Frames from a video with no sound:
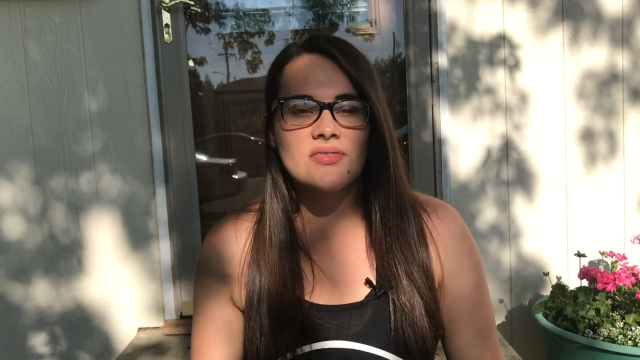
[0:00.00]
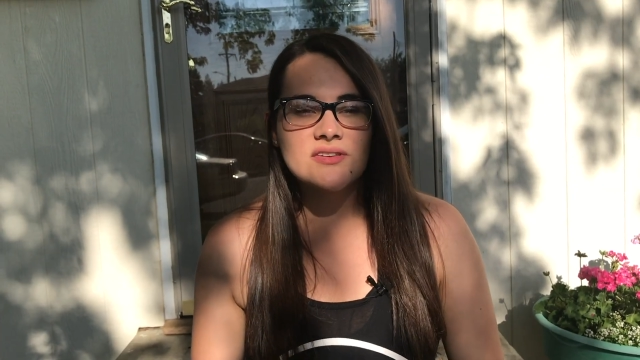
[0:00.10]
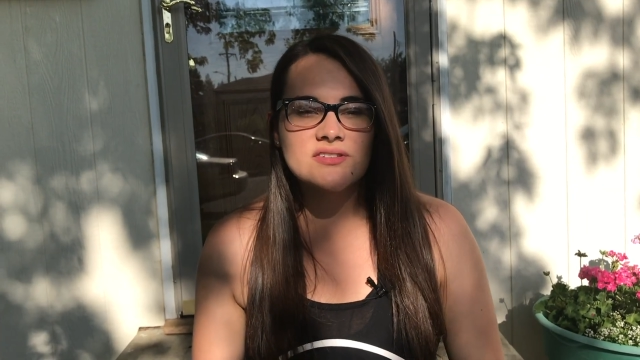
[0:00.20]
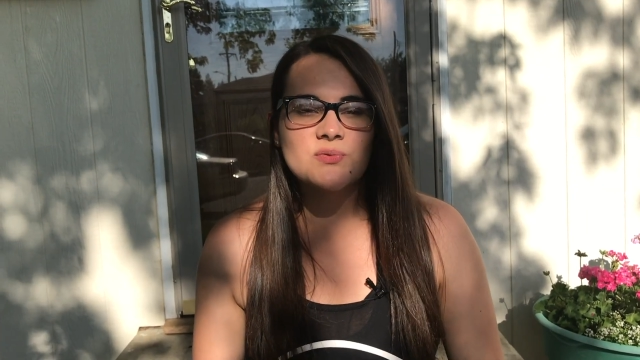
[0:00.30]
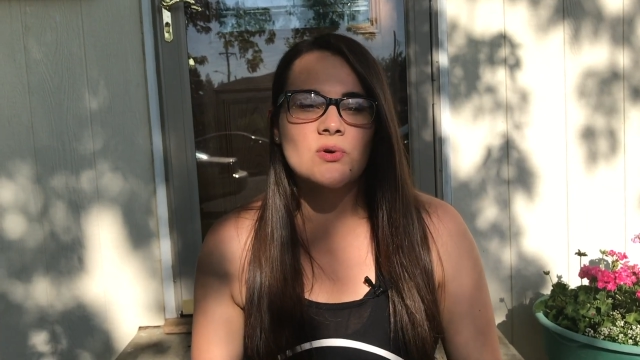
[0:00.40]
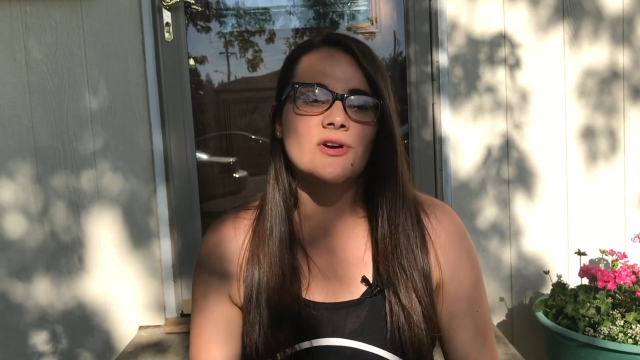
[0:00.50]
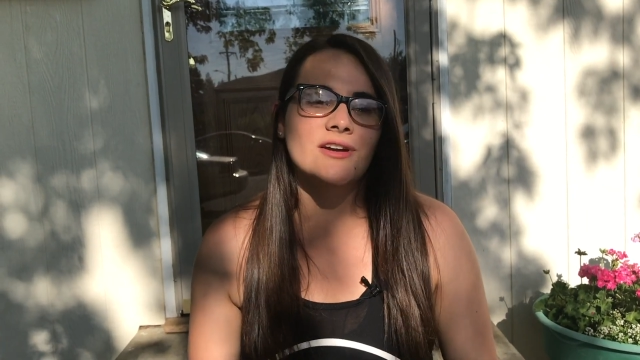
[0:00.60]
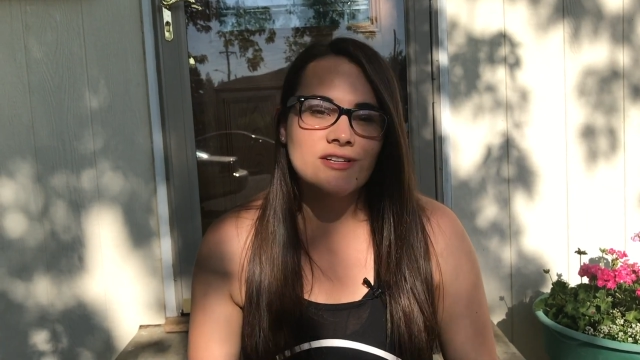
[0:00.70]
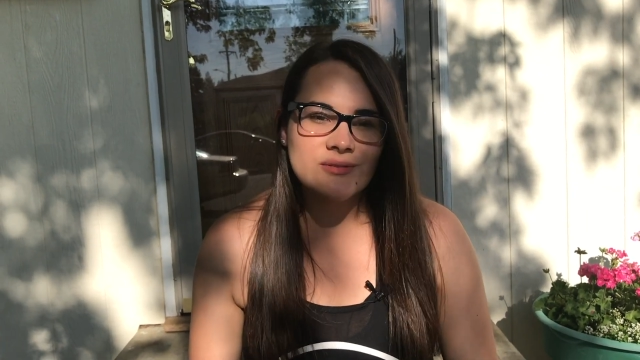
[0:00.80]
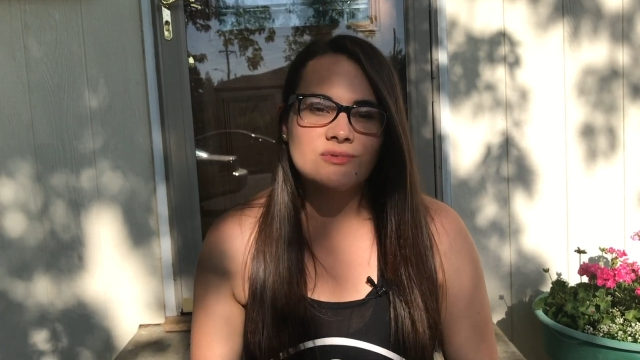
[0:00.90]
This is where
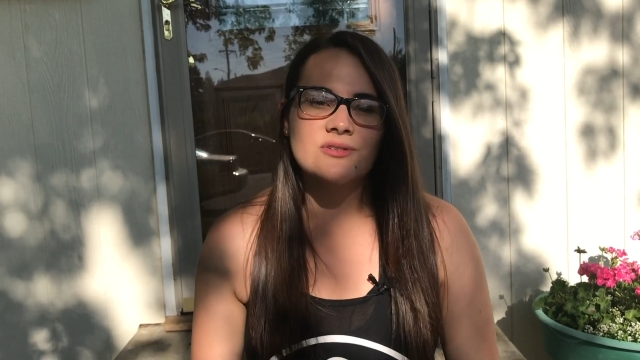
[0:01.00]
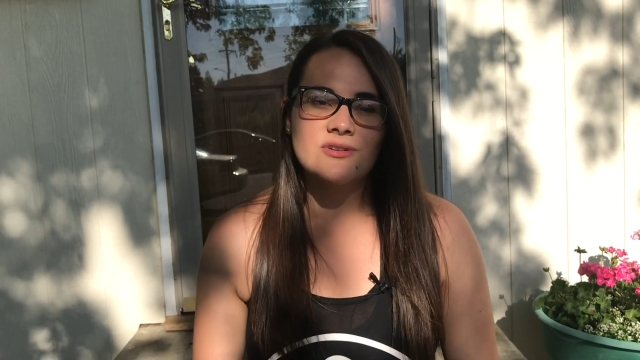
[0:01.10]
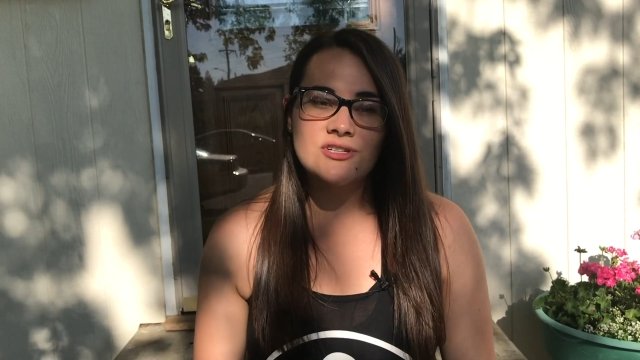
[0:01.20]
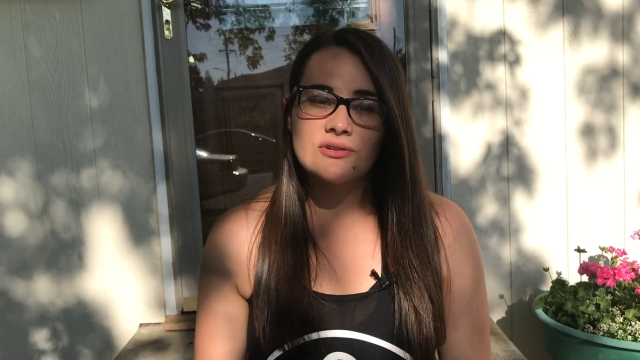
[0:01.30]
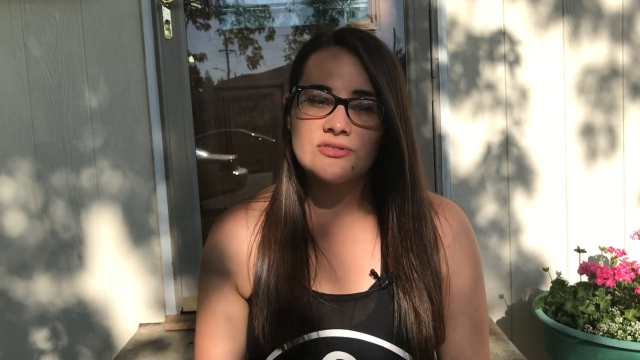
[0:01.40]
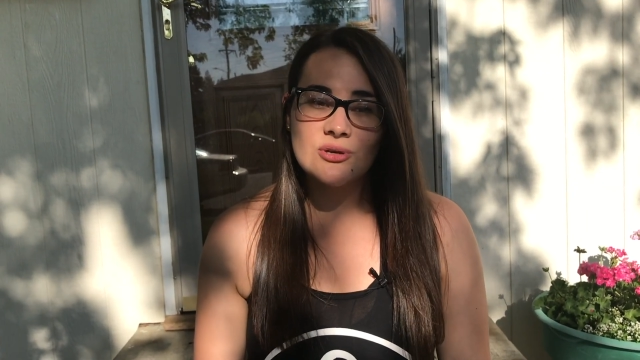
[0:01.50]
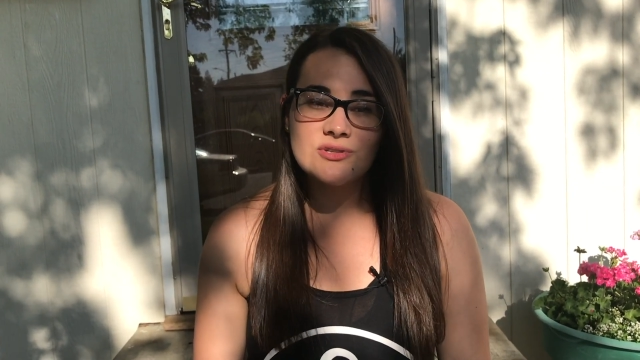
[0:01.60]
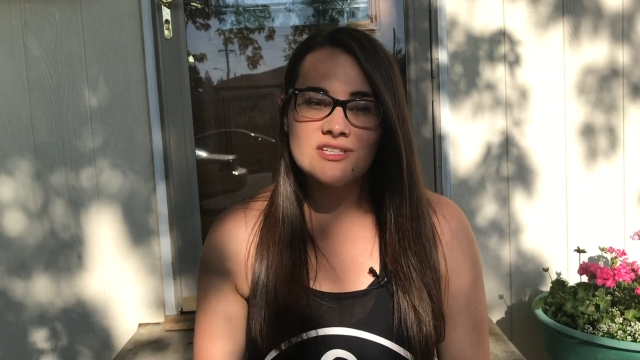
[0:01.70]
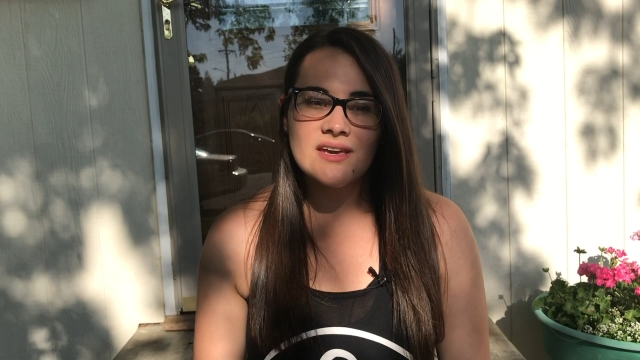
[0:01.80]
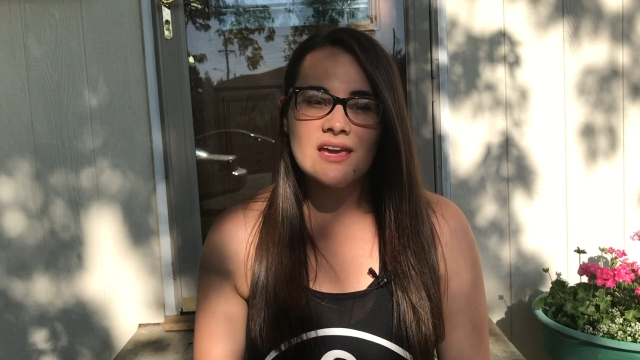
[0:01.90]
organisms learn to
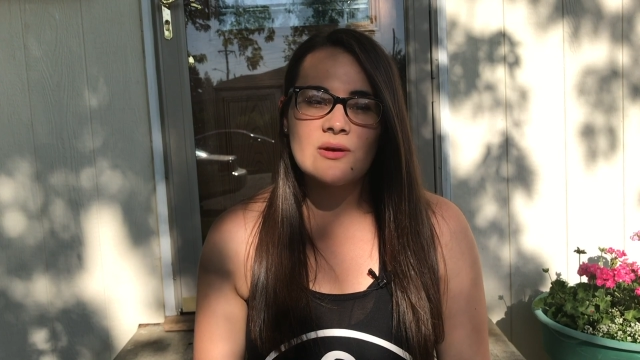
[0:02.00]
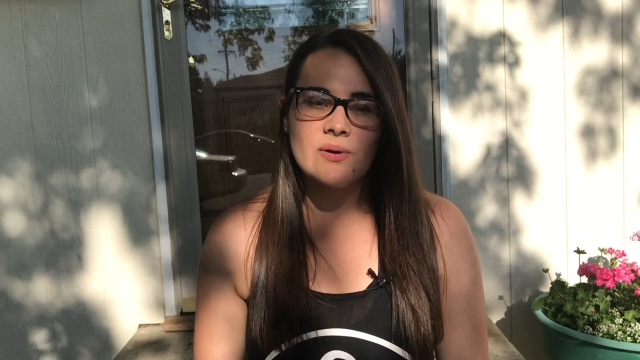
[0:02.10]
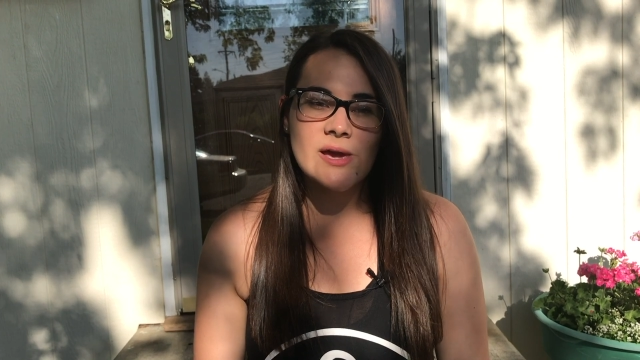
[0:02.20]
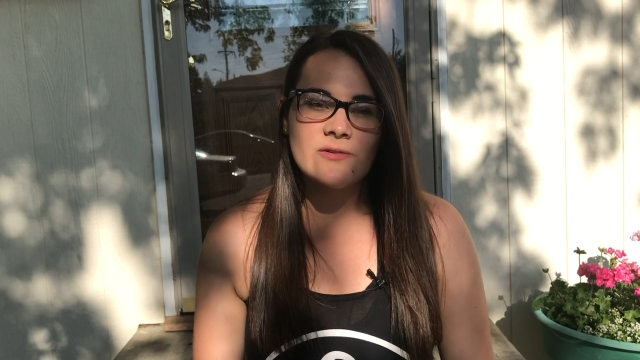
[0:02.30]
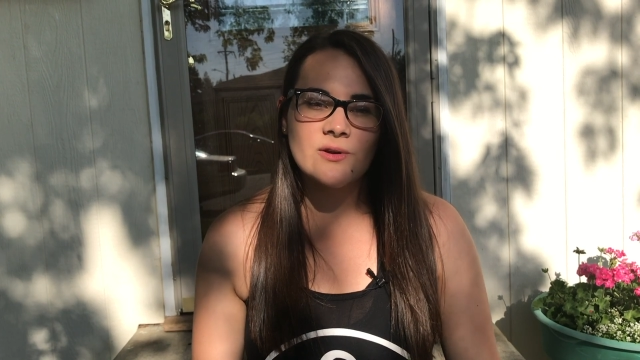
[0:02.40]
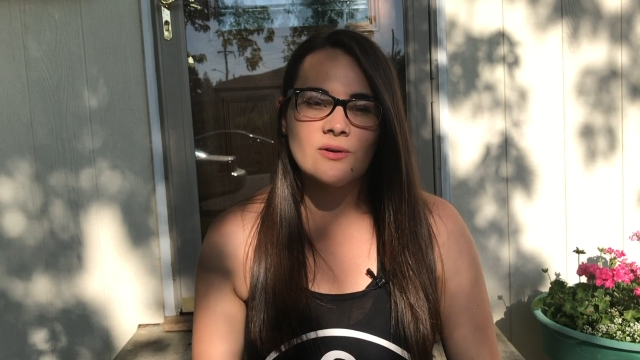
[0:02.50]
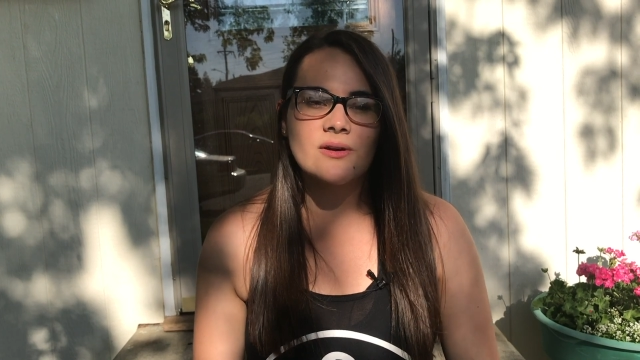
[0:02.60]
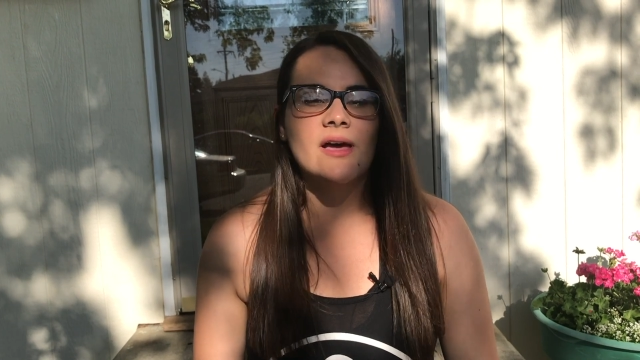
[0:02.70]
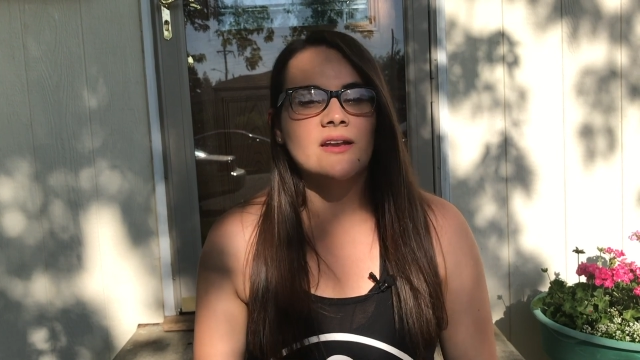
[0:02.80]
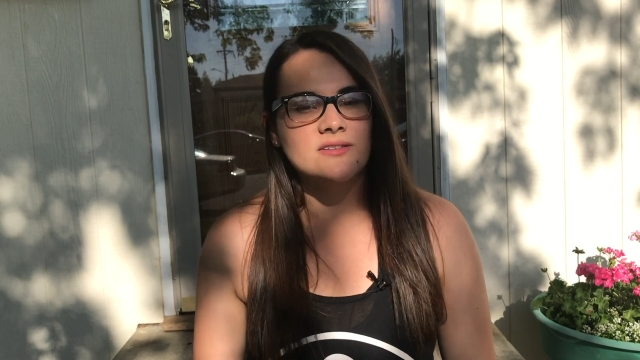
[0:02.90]
associate a behavior
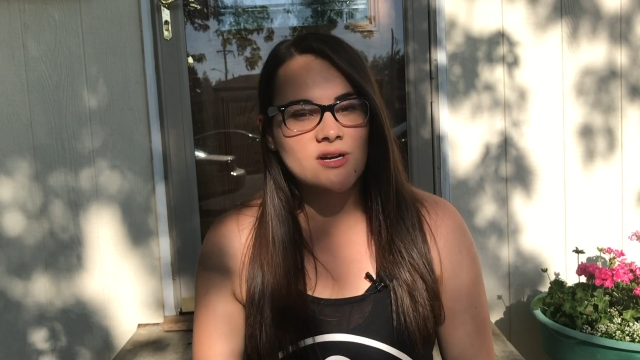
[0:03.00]
and its